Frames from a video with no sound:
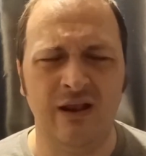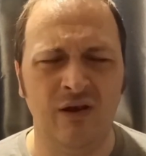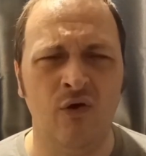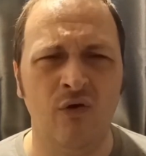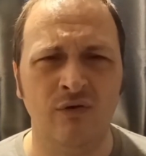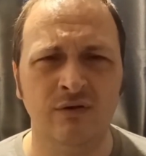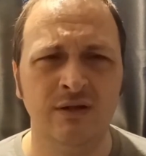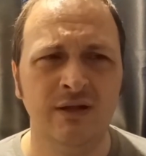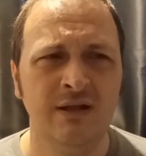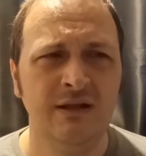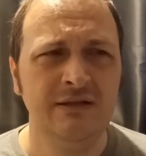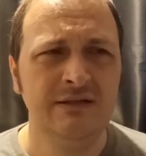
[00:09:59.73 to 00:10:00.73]
A long,
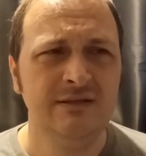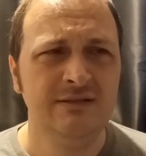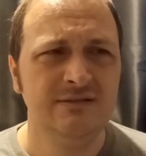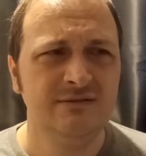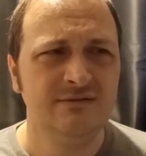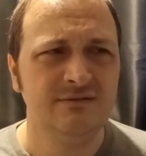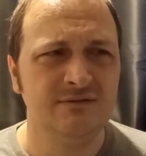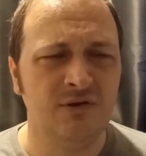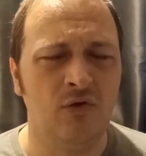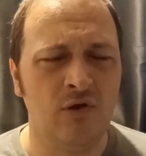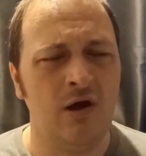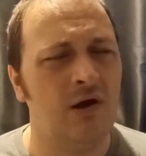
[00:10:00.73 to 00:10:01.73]

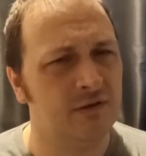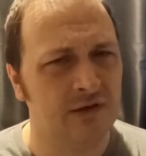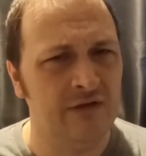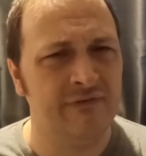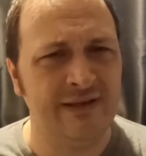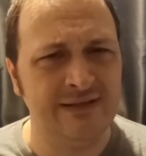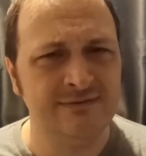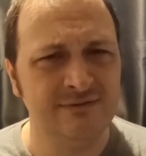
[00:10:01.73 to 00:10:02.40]
long, hard, loving